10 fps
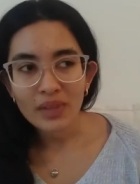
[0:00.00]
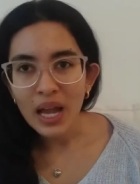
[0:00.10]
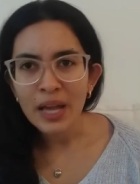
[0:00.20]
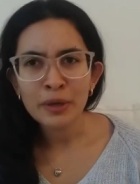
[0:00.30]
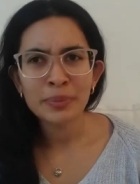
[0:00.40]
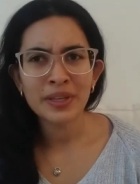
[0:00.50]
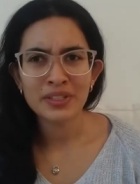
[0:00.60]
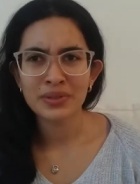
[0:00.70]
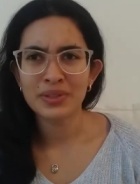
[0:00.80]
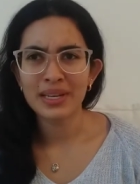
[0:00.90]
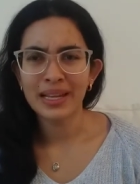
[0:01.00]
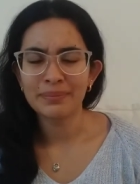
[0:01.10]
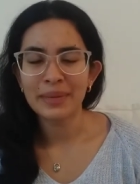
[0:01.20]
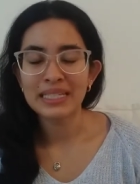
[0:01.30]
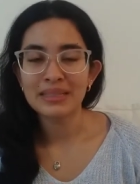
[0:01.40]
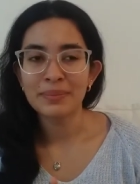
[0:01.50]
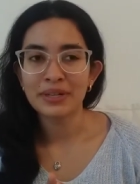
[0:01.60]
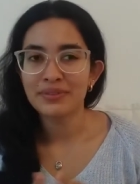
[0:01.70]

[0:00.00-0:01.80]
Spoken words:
I hope that makes a bit of